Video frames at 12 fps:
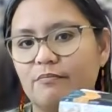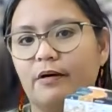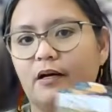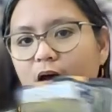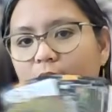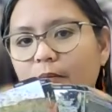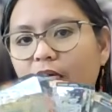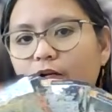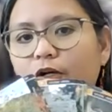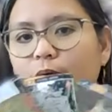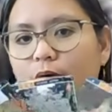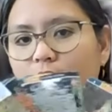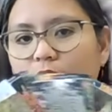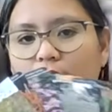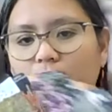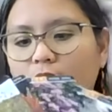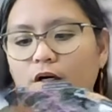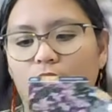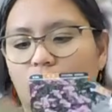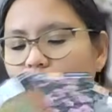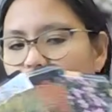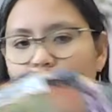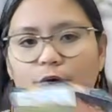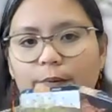but I mean
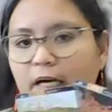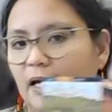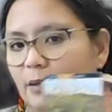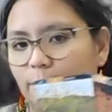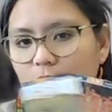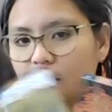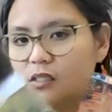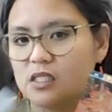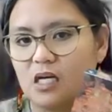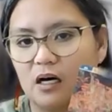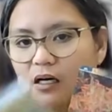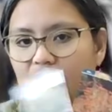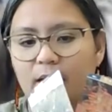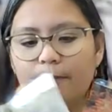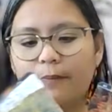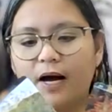you'll be able to get